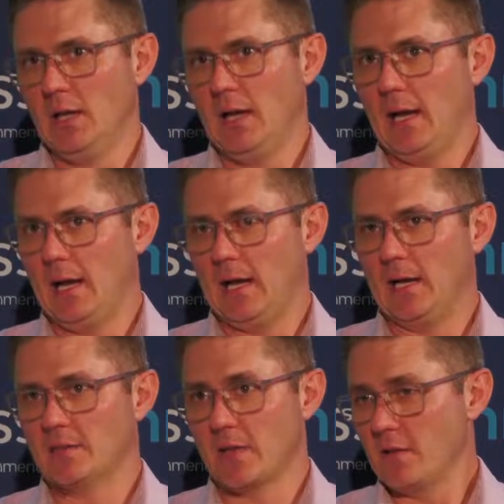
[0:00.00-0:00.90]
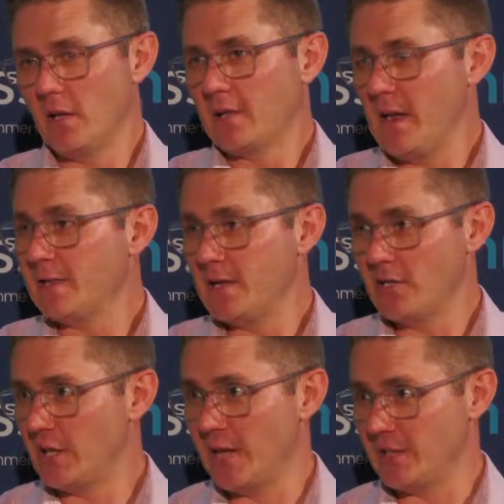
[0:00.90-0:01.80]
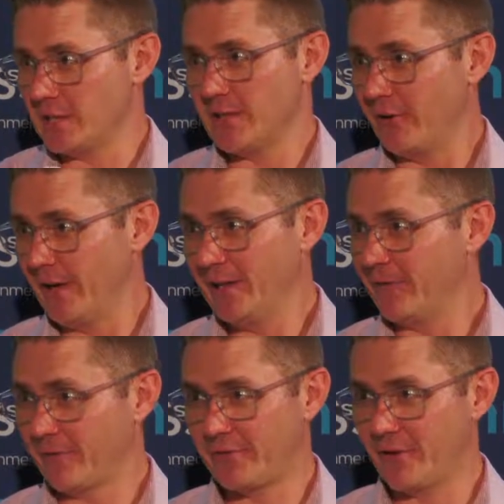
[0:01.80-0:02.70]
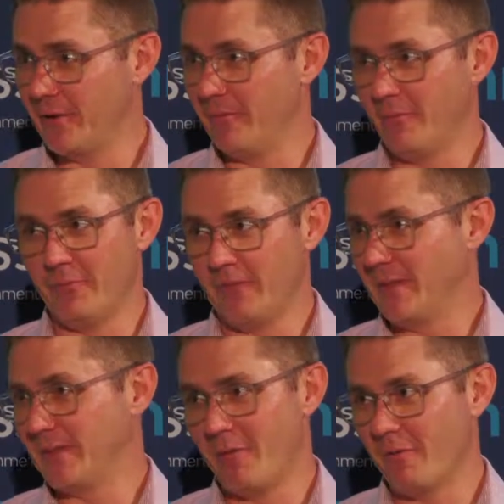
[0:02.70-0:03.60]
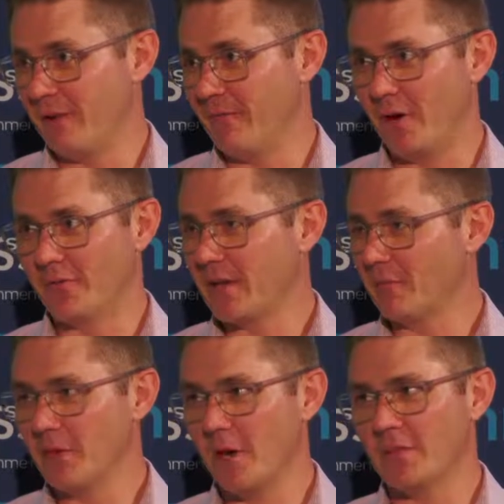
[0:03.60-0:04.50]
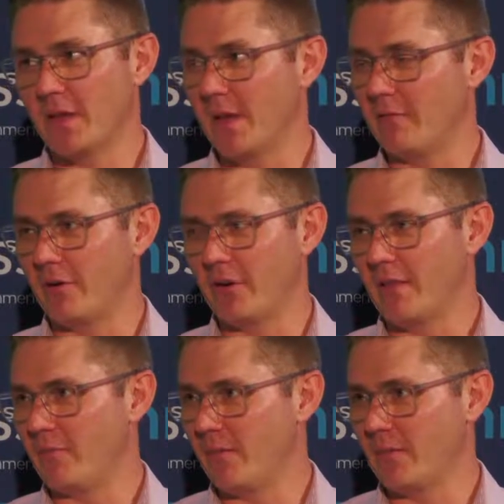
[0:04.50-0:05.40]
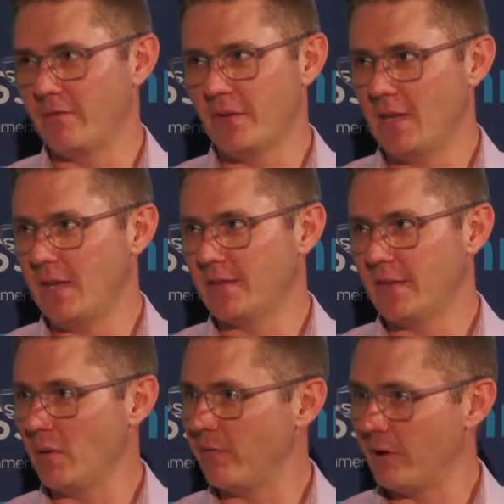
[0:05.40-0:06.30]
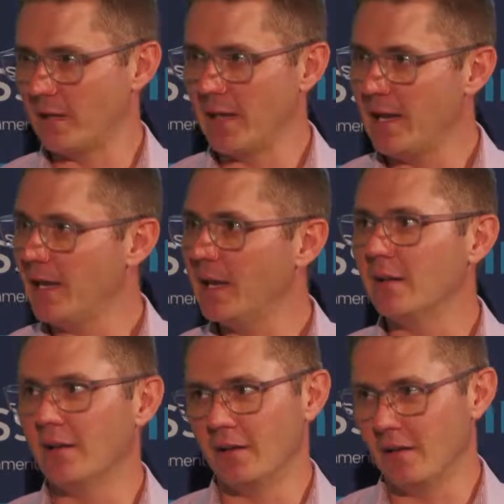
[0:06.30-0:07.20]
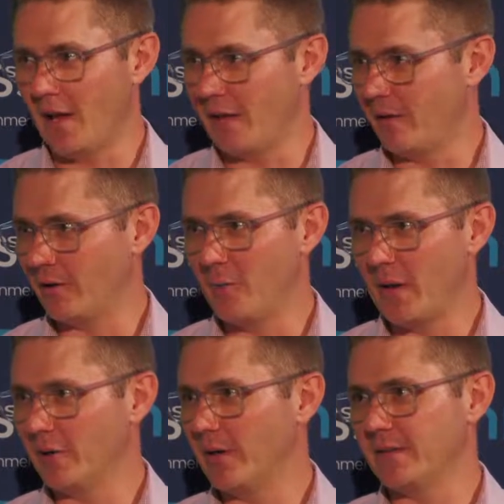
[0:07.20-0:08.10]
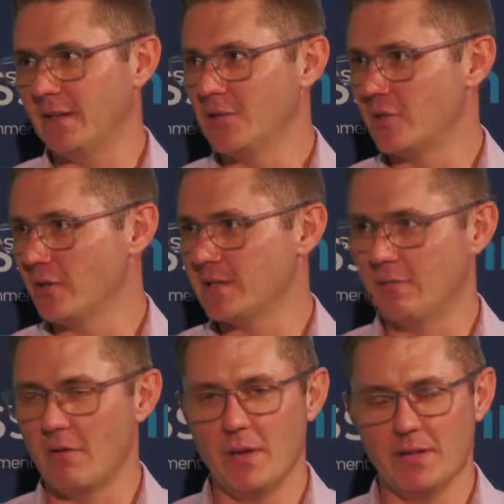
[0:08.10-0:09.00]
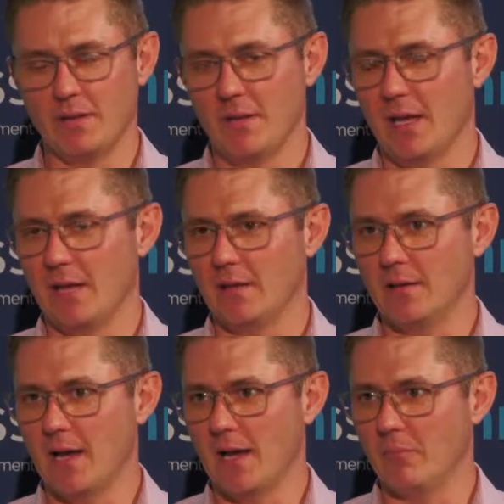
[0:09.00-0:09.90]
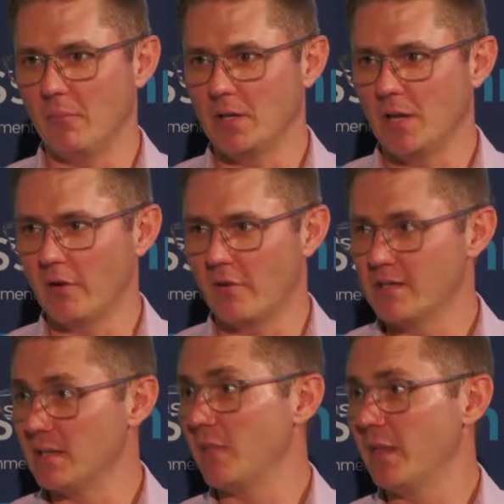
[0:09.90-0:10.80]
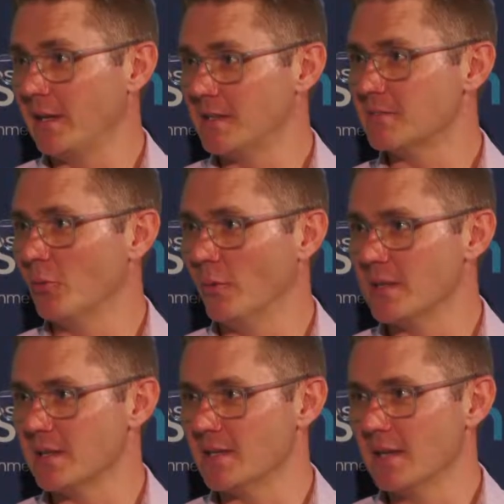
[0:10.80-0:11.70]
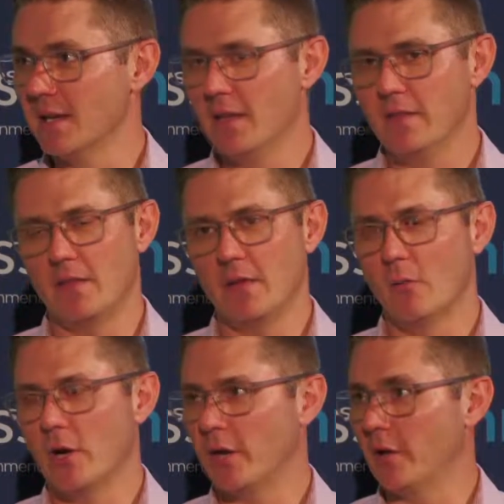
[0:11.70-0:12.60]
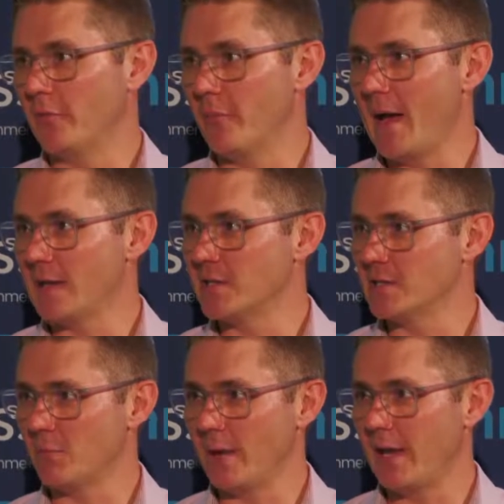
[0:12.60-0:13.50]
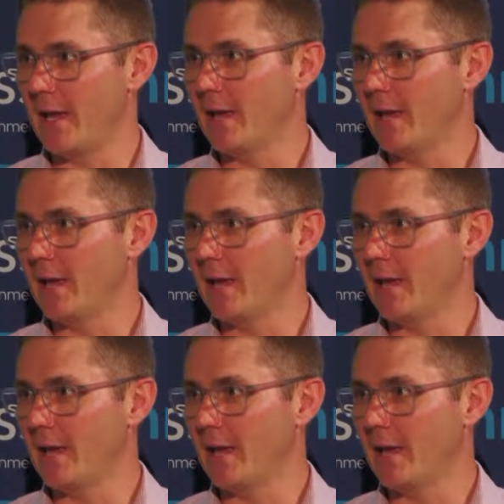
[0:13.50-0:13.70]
The ATO changes, right? Through the time we've been involved. Sometimes for years they've been very lenient and on penalties and interest and remit and very sympathetic to small business. Then they might go through patches where.